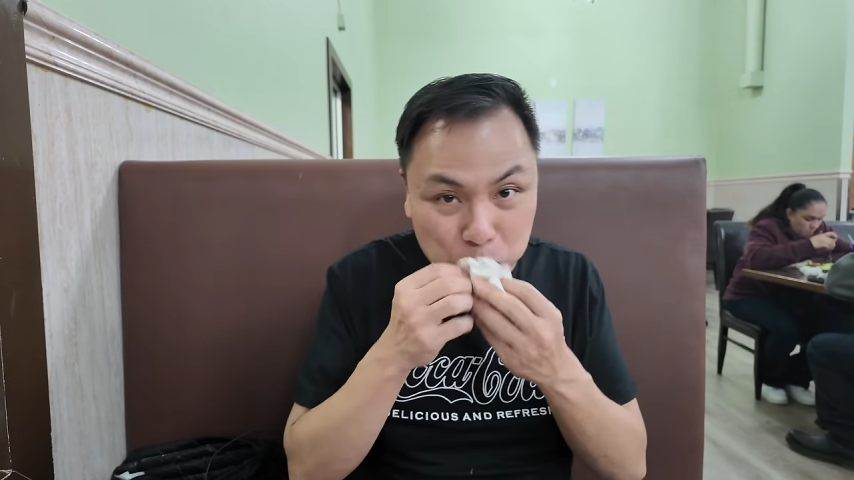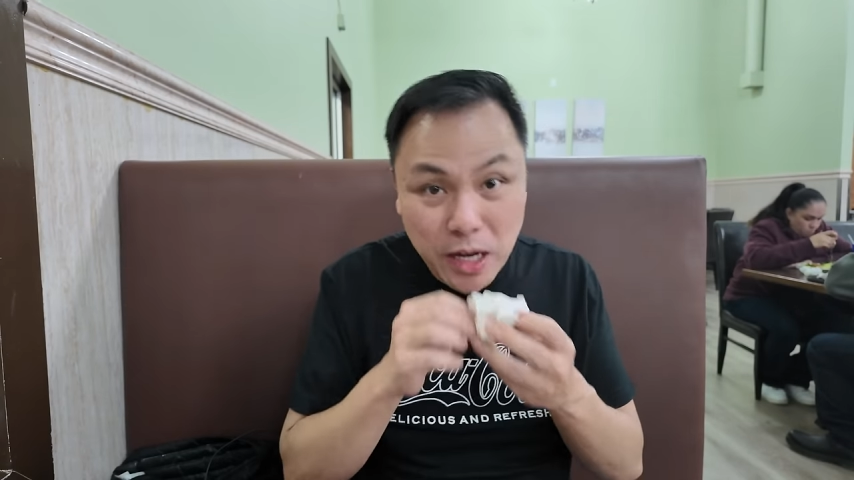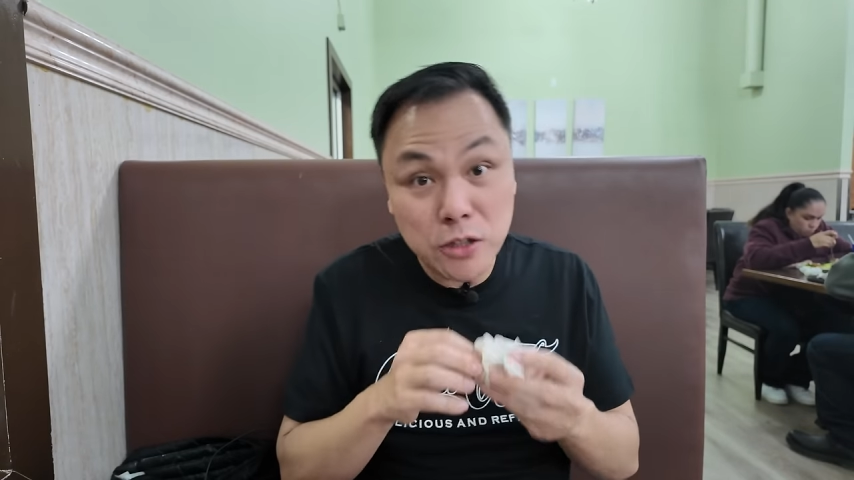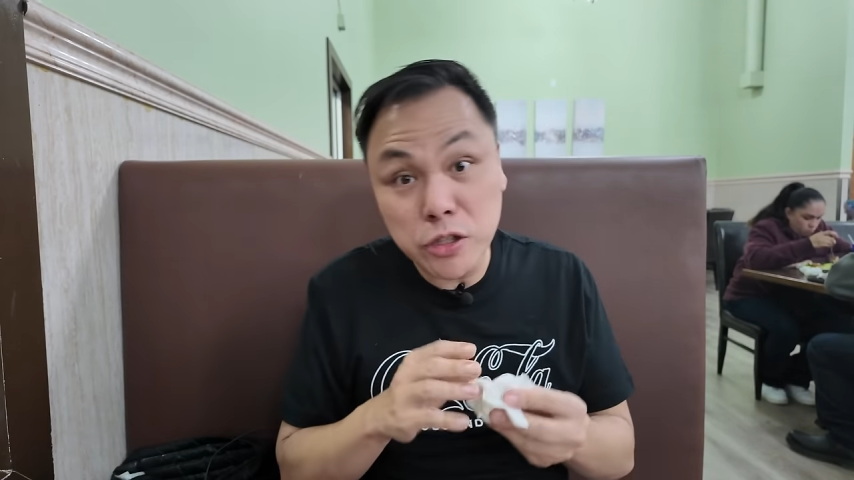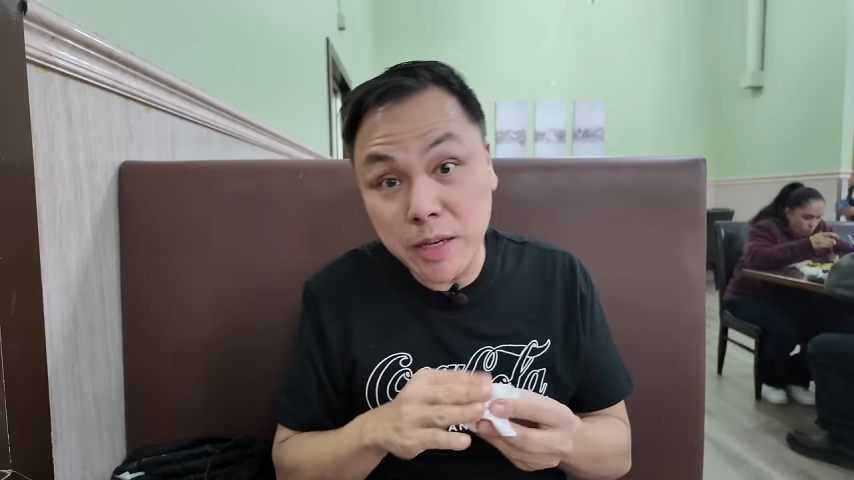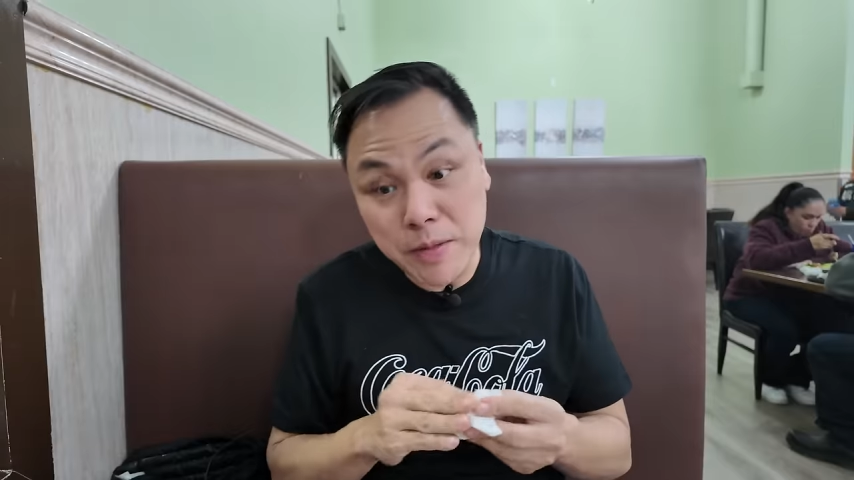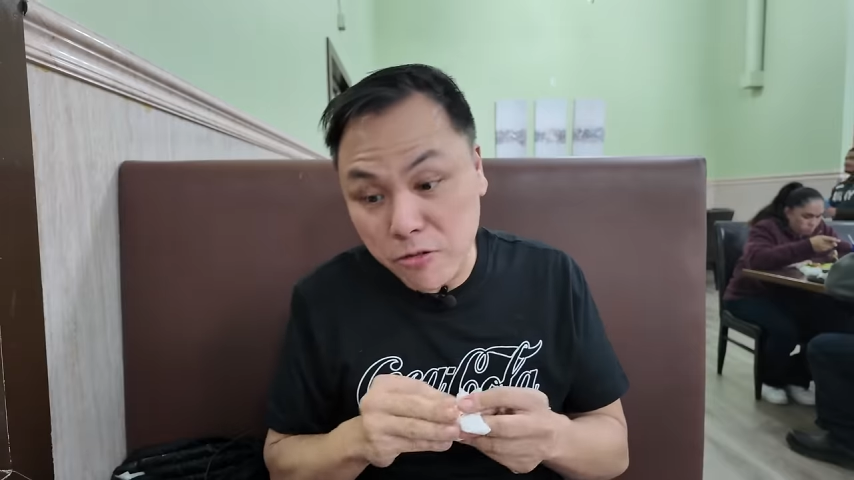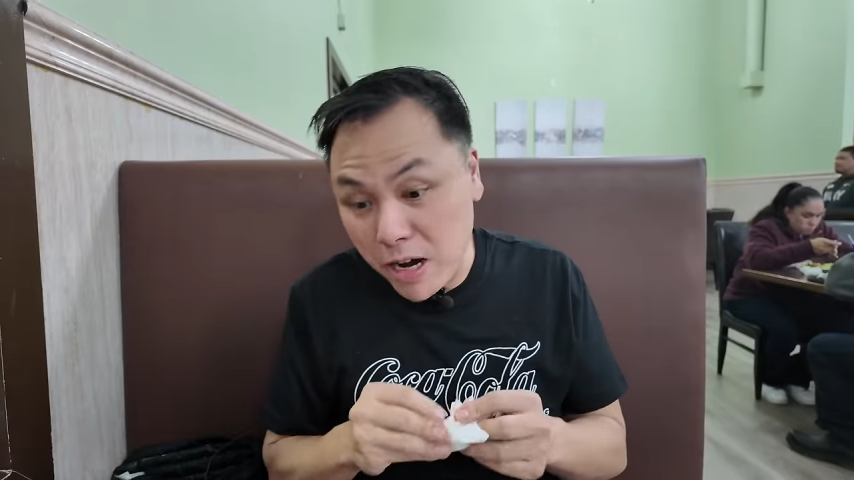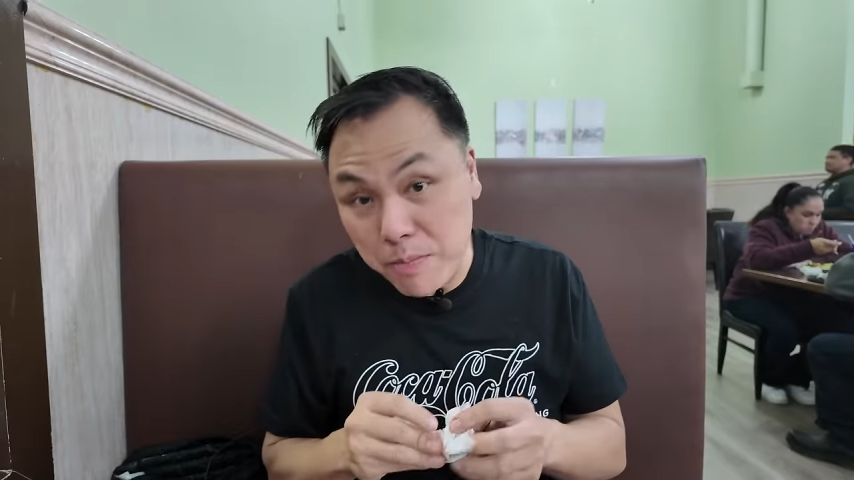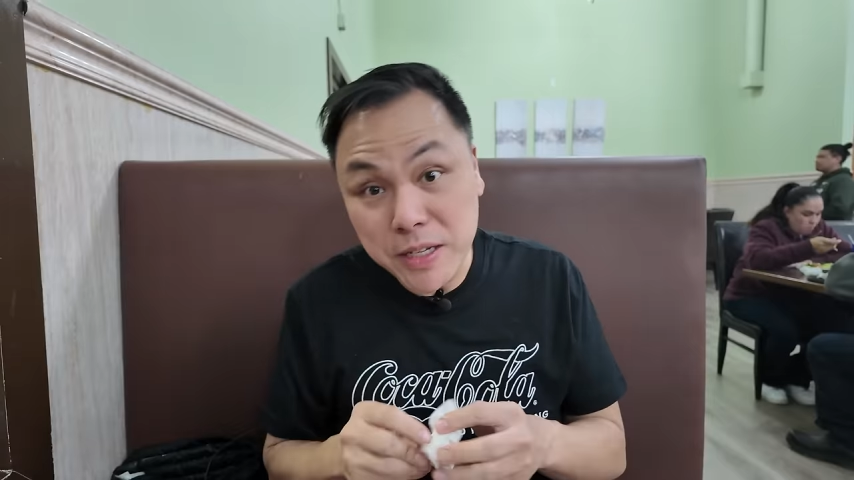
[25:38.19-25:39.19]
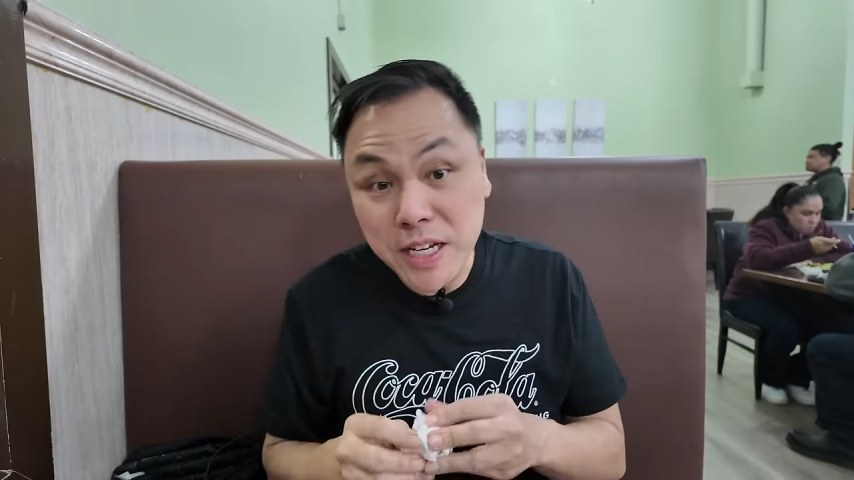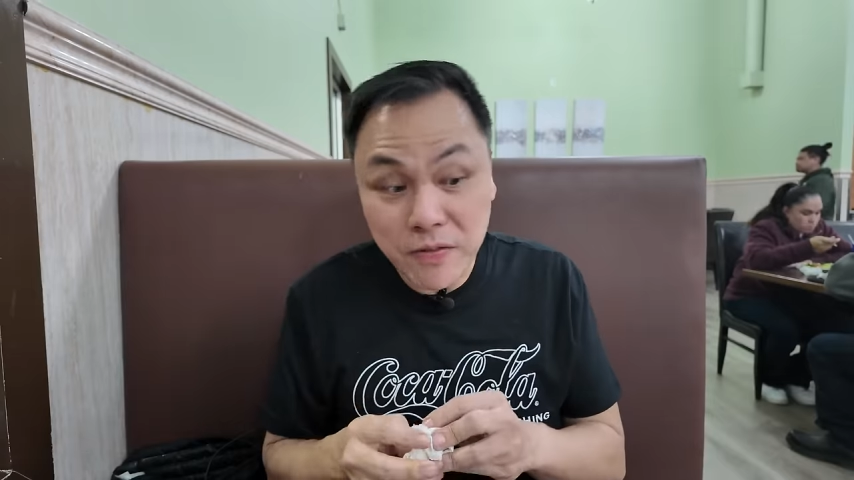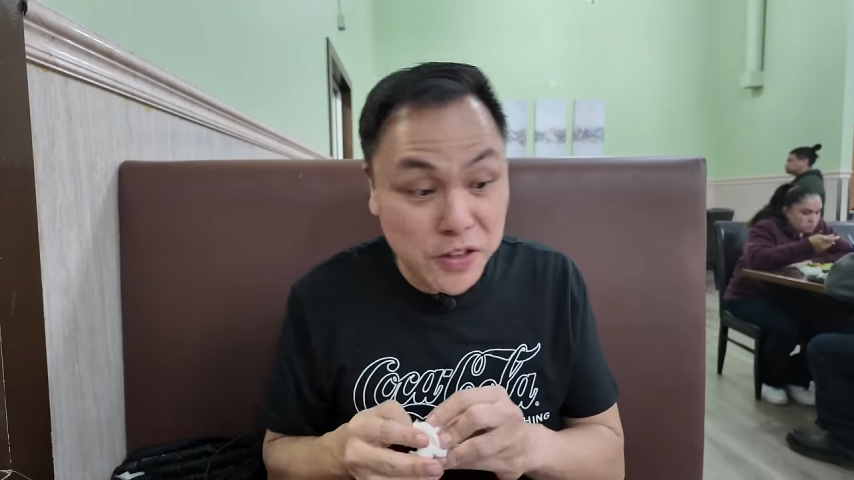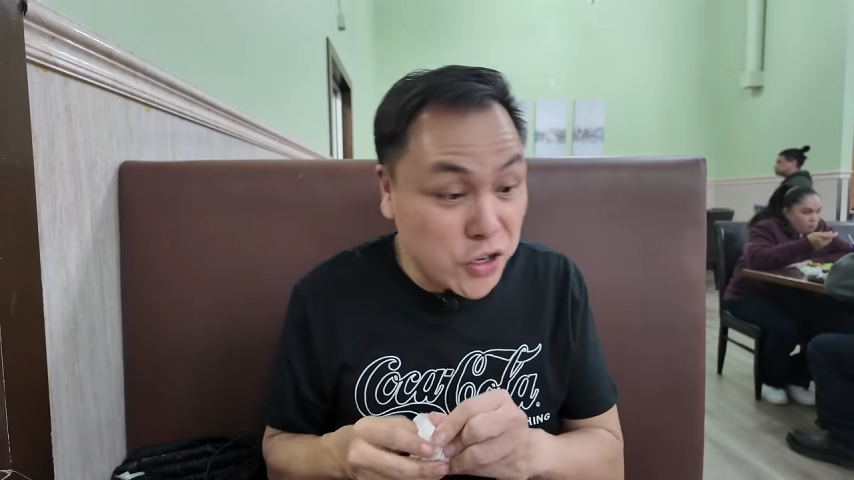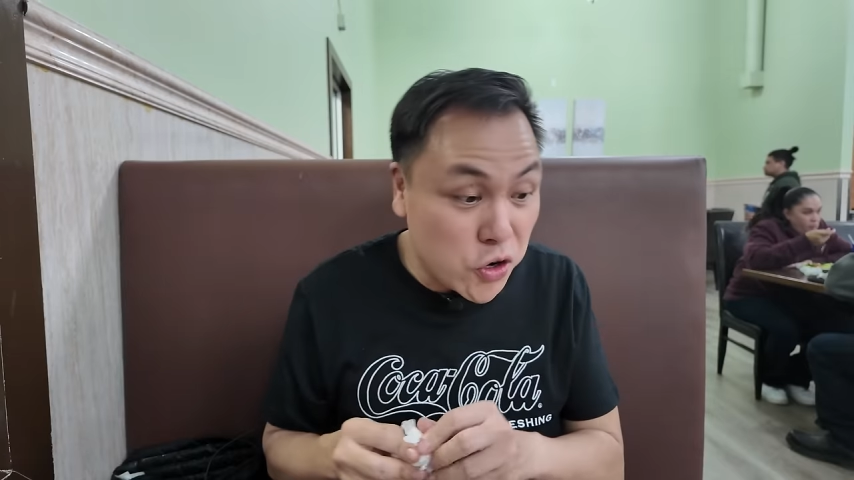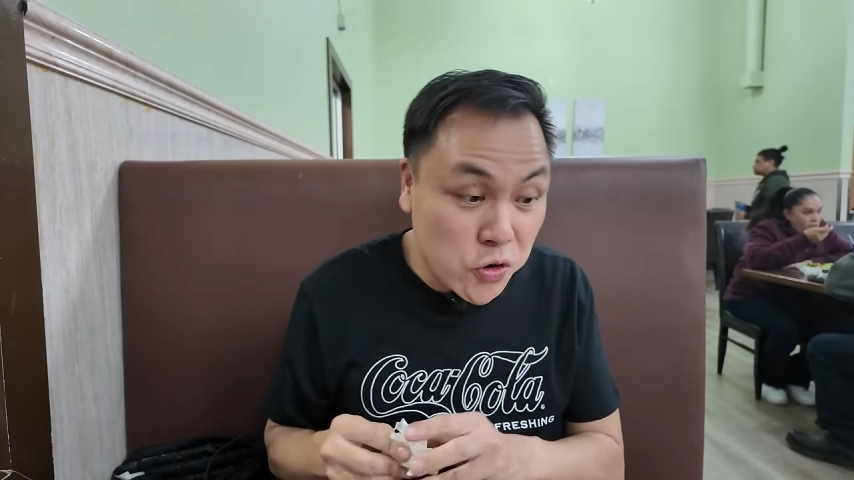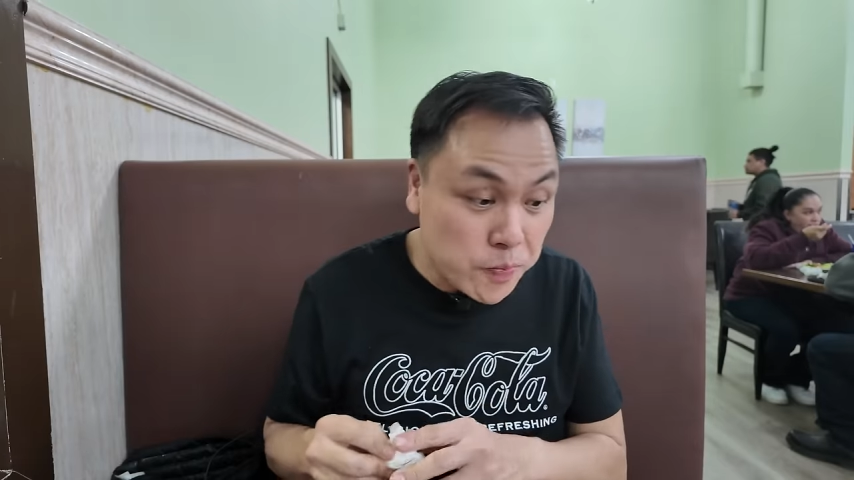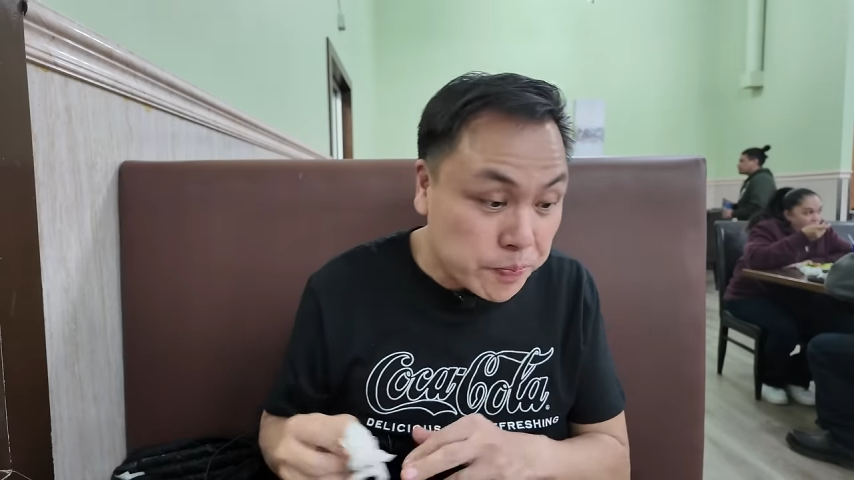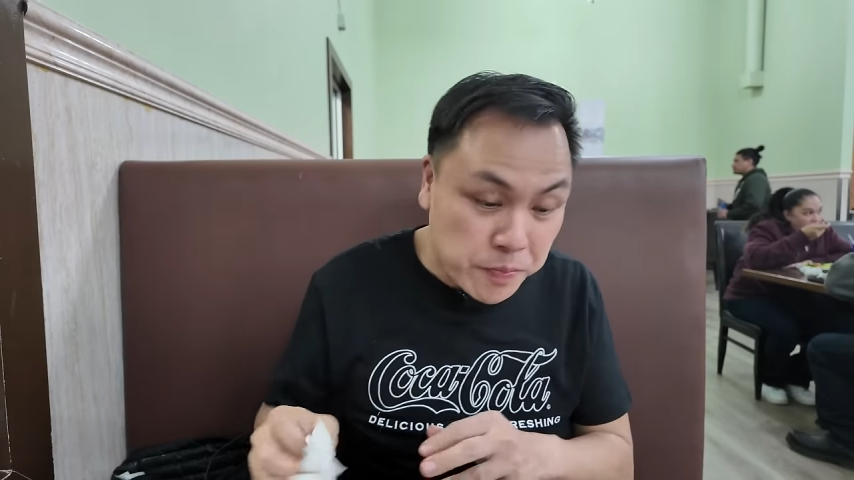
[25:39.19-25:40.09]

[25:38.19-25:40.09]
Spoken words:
I'll skip the crab, but definitely go